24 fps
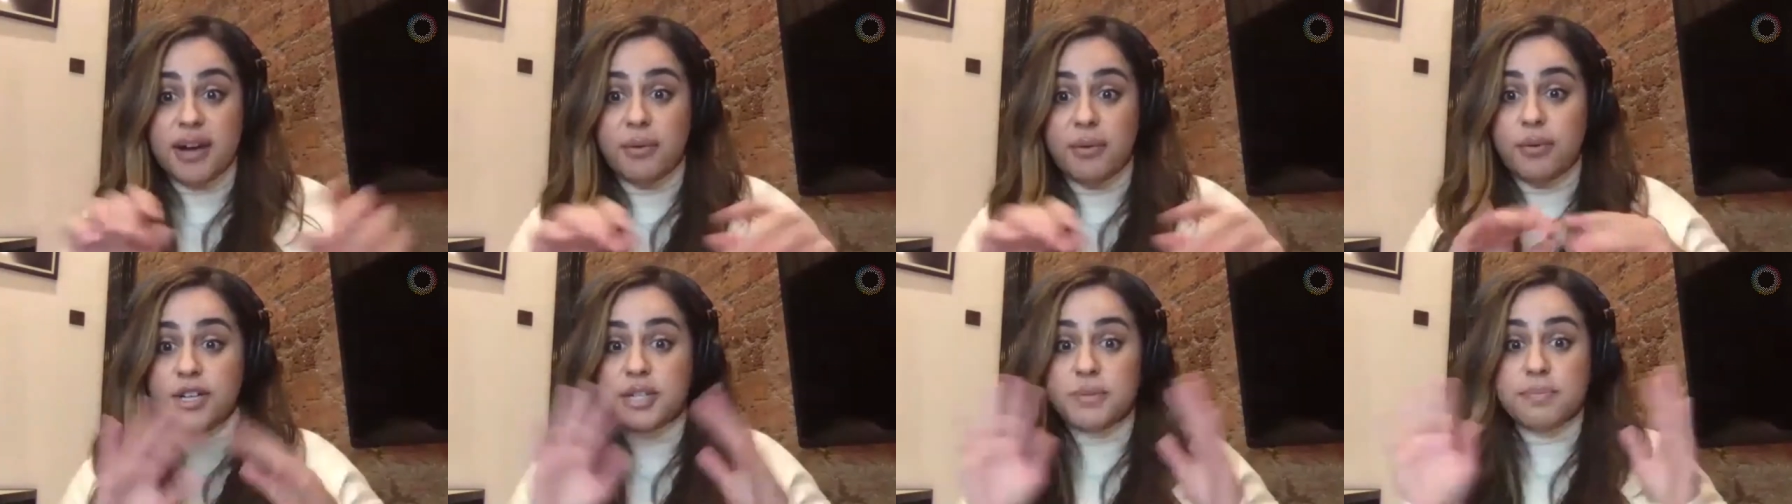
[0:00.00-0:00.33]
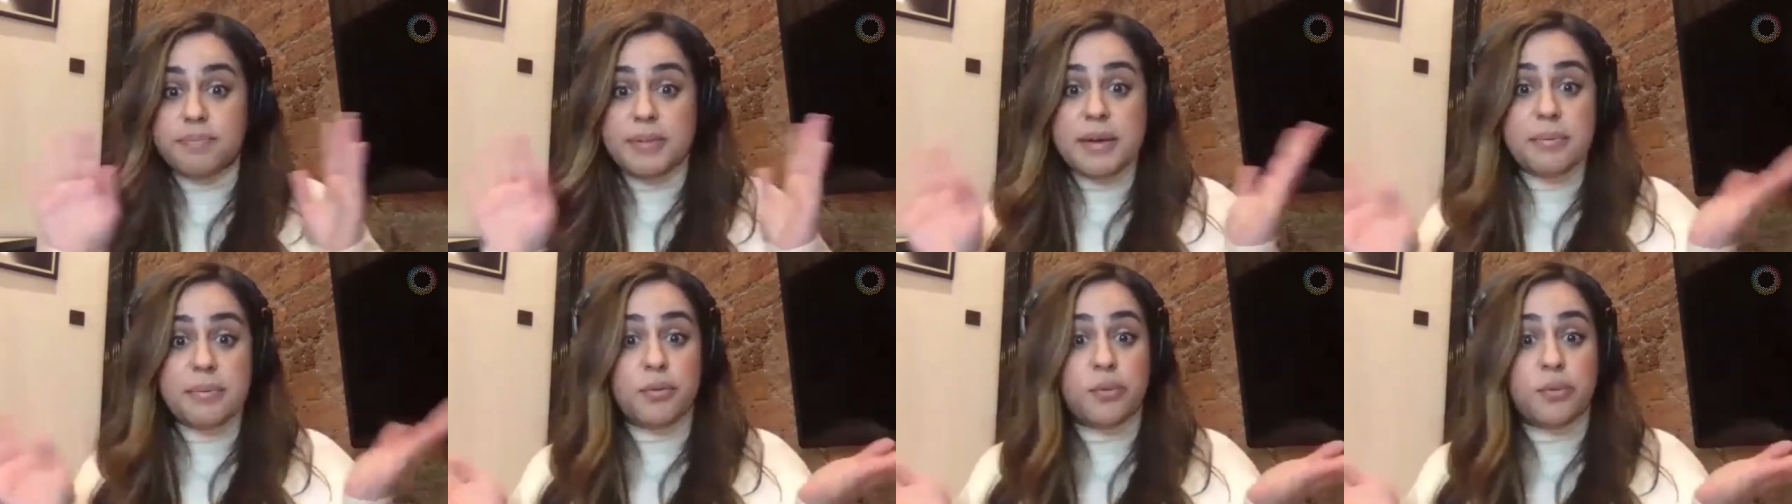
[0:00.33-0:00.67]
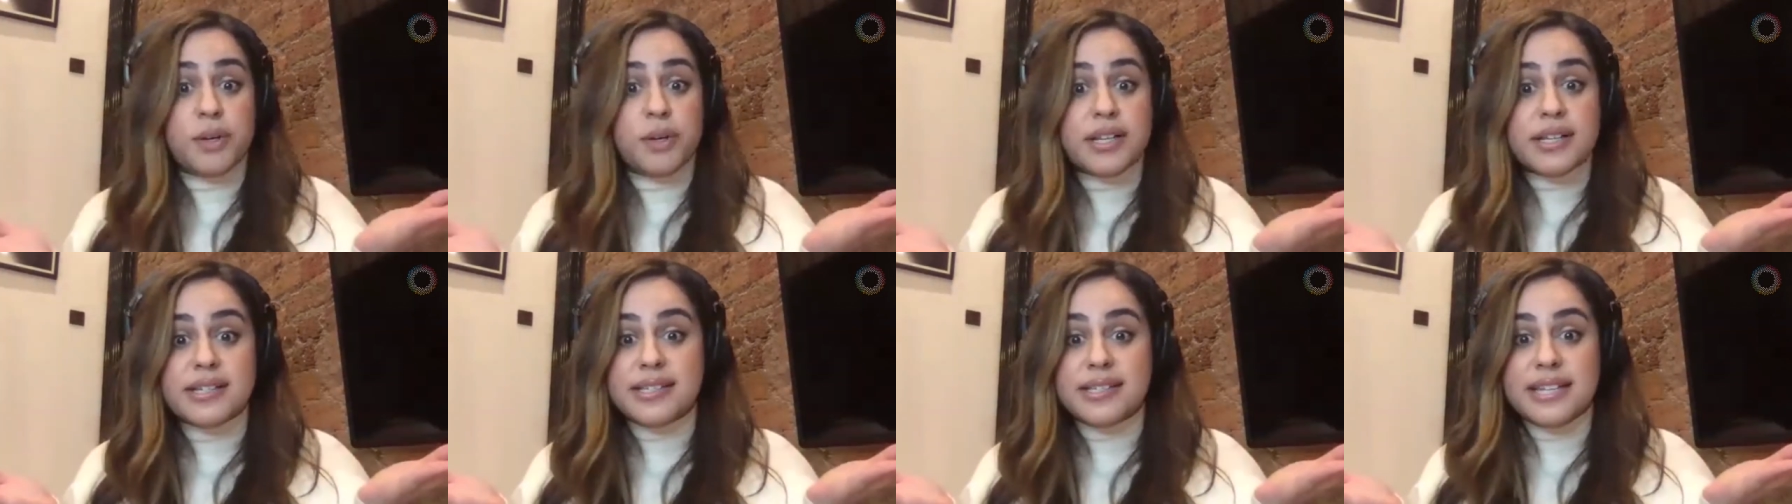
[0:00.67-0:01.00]
which people
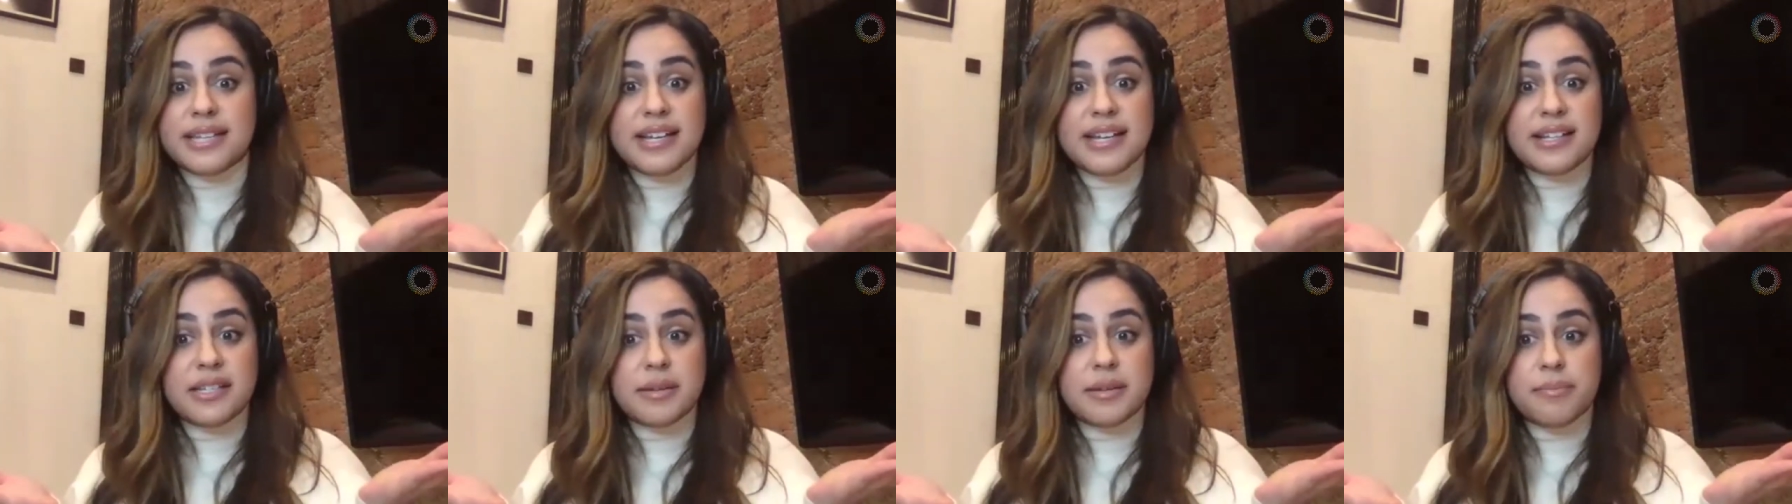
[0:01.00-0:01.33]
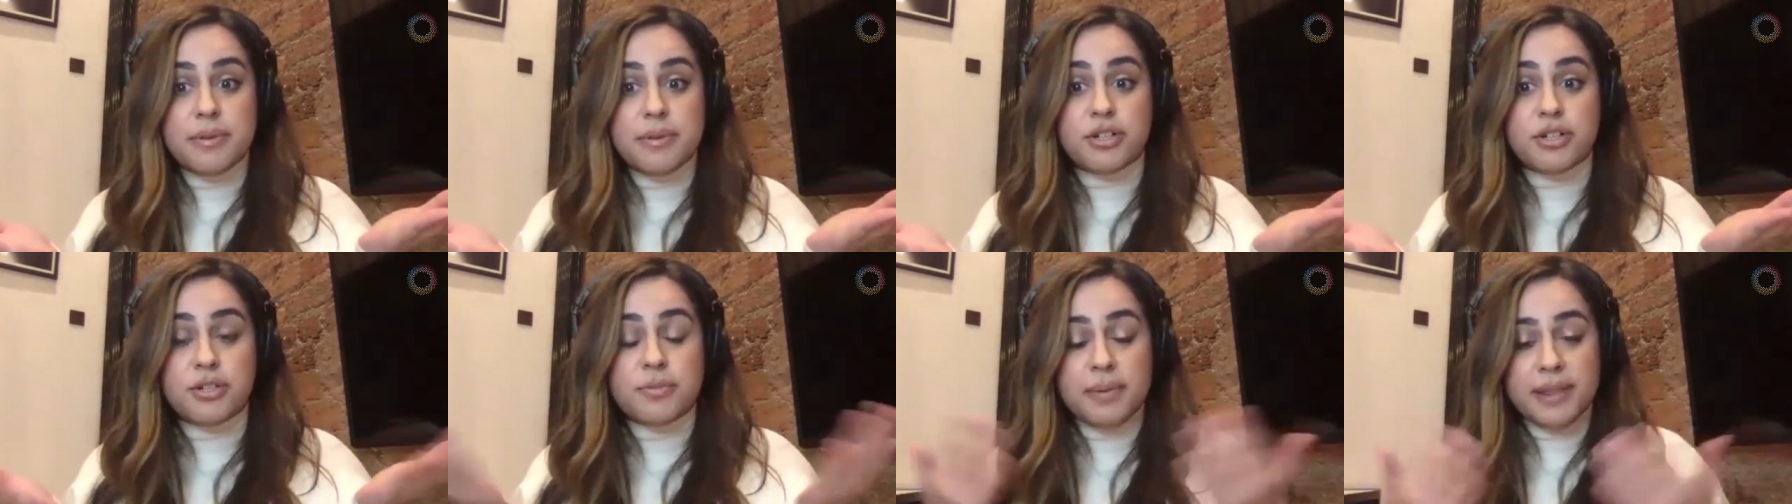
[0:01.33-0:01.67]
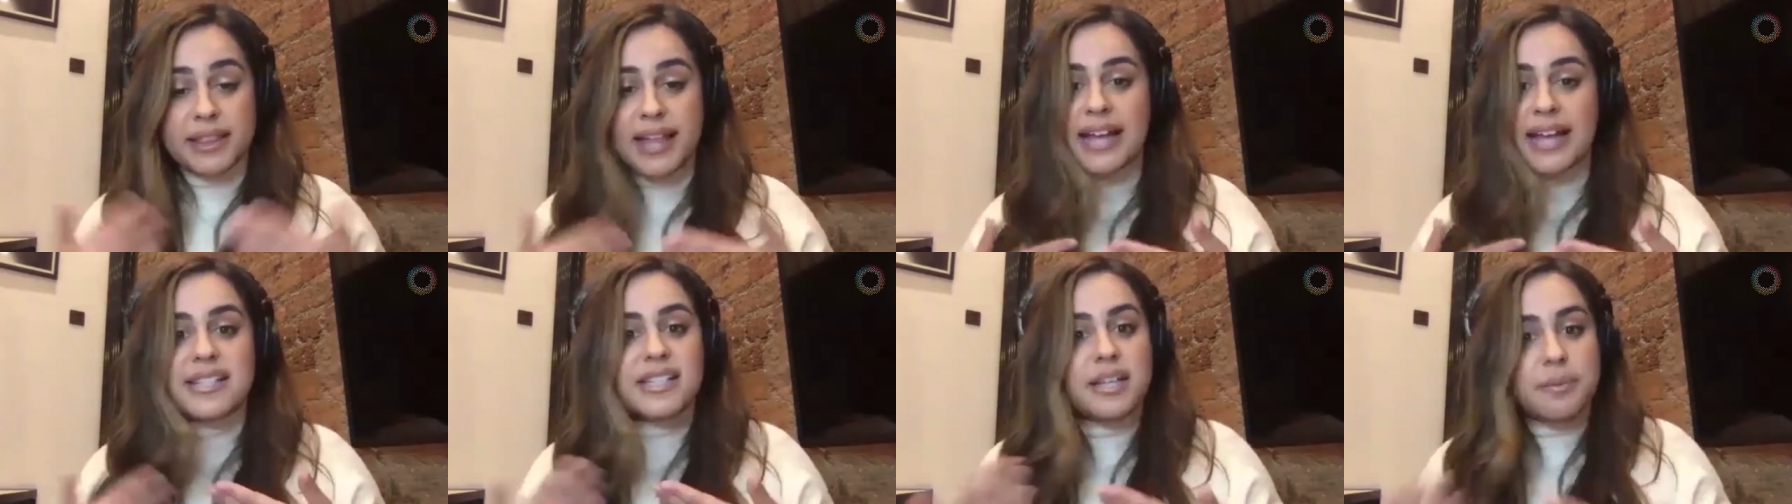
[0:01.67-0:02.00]
wouldn't see as abuse, but
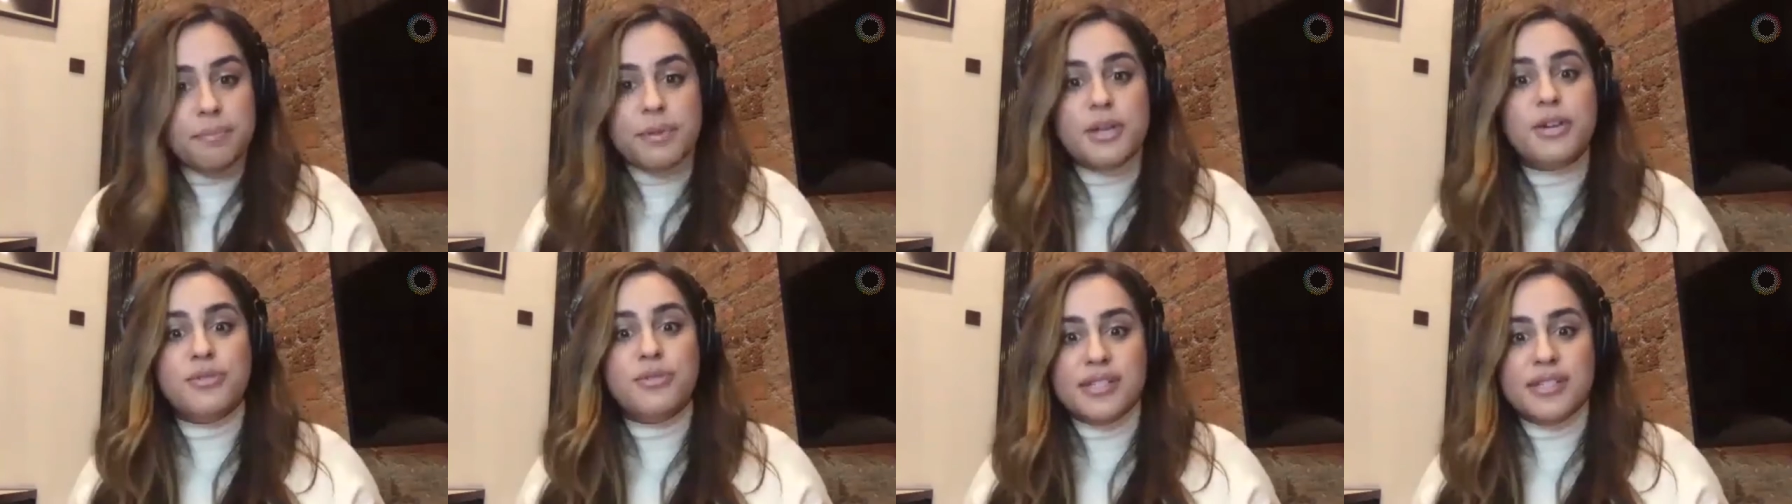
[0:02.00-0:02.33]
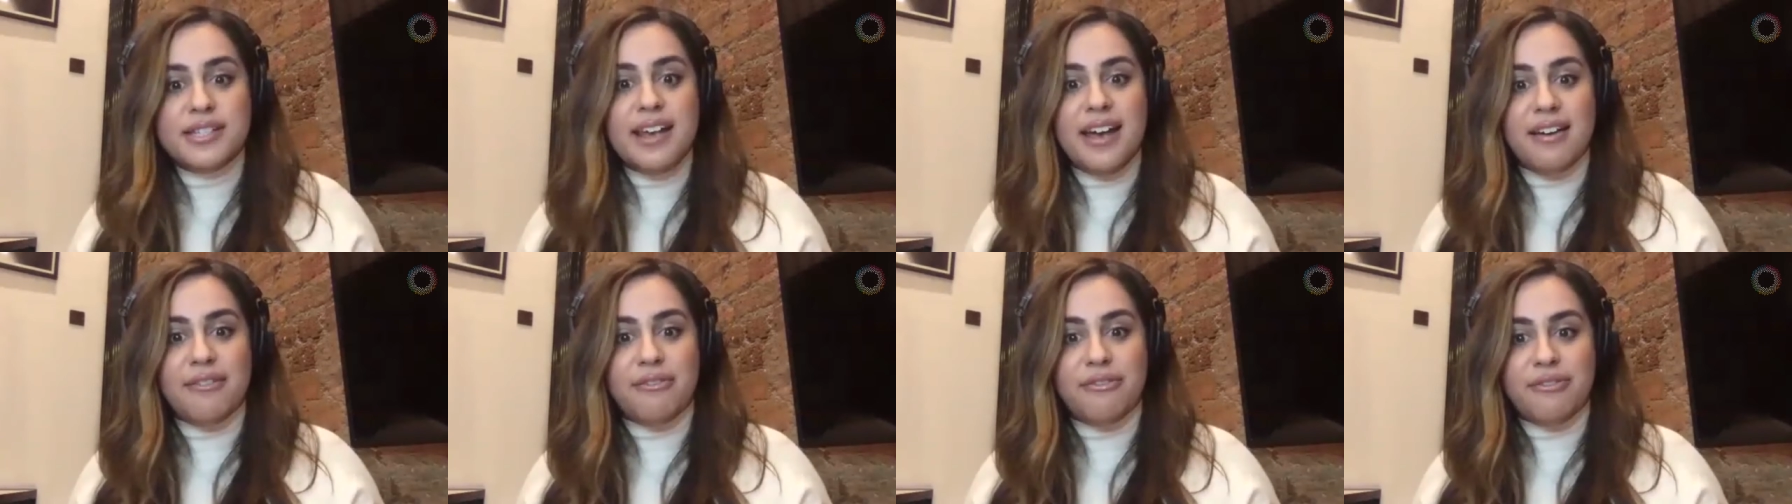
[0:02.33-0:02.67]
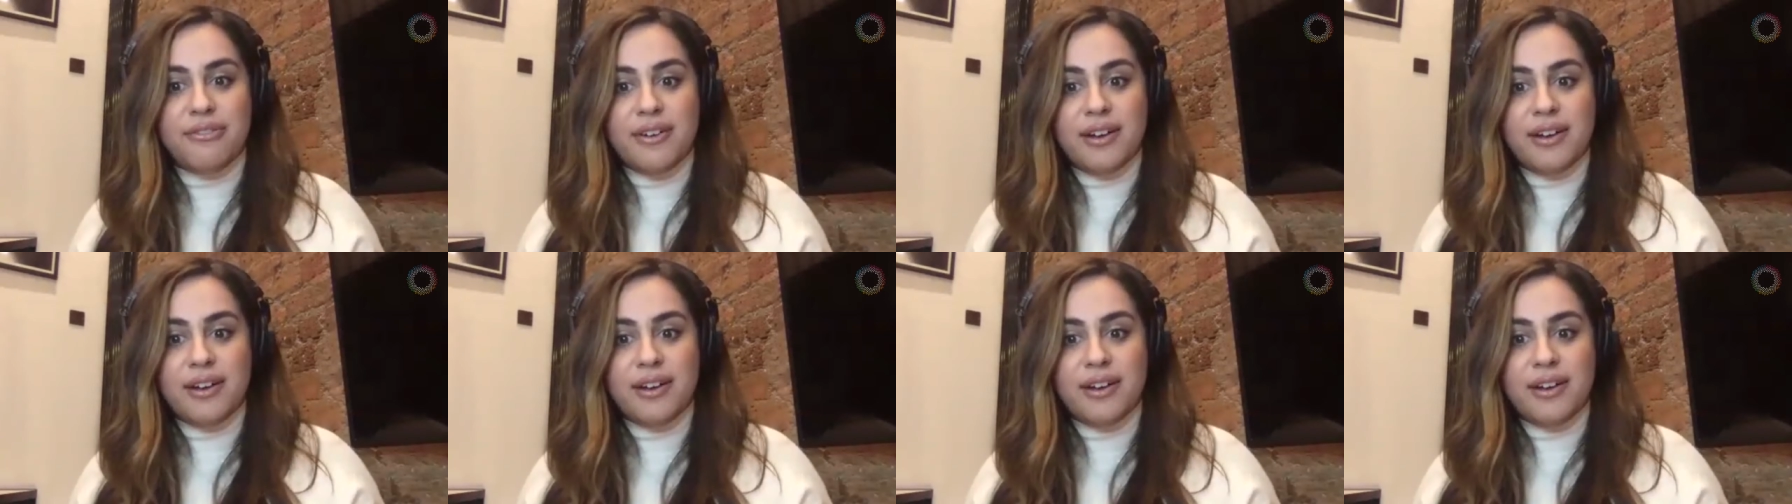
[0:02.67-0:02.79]
that's abusive.